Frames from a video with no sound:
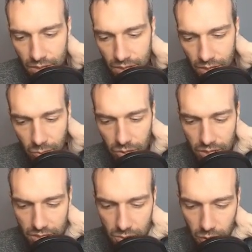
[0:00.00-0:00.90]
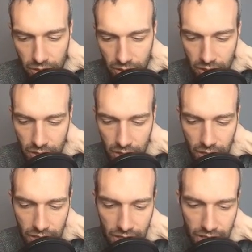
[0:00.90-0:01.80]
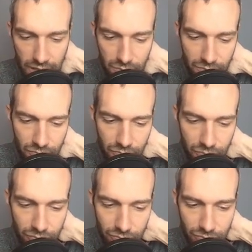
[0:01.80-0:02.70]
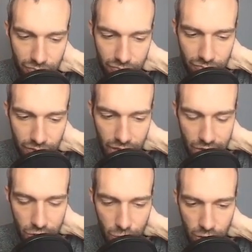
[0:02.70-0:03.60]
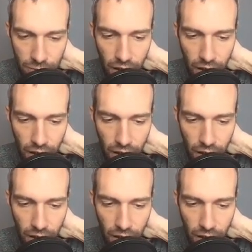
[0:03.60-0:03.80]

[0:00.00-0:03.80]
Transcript: with Dusknoir. Like it's neutral enough.